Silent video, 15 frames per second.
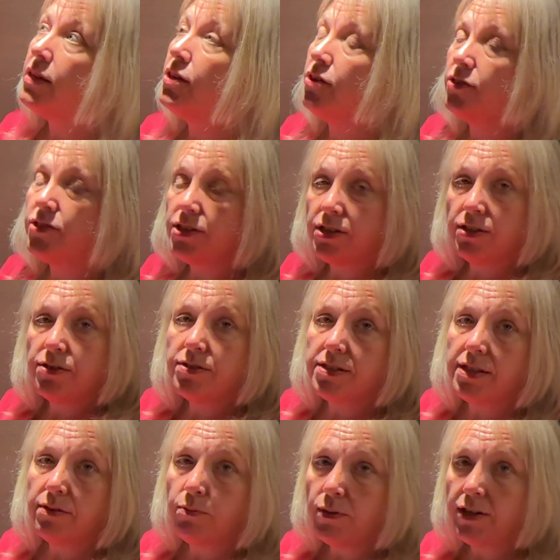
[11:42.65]

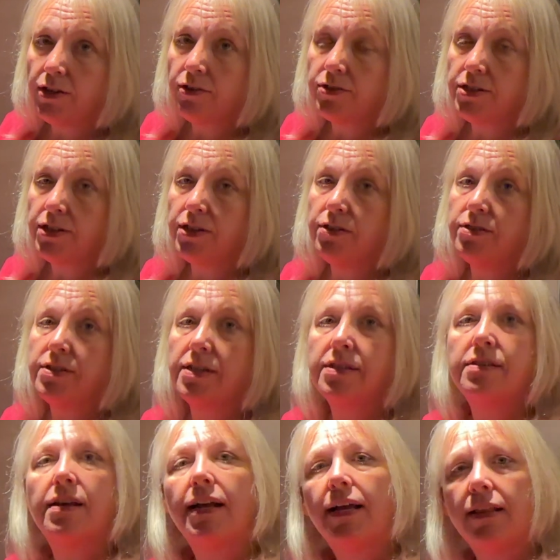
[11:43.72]
when you're to use
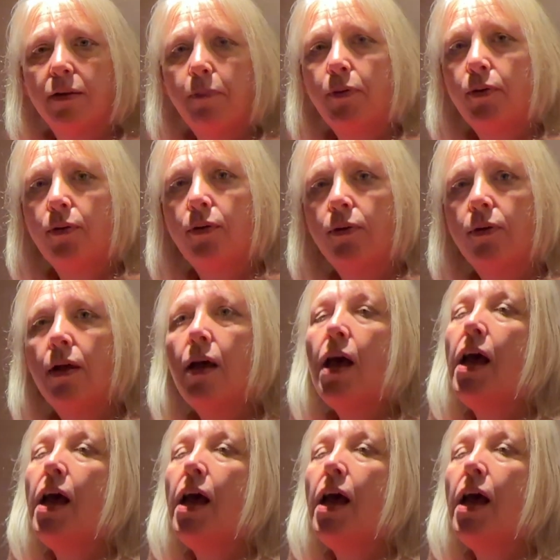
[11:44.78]
these, like at the pool.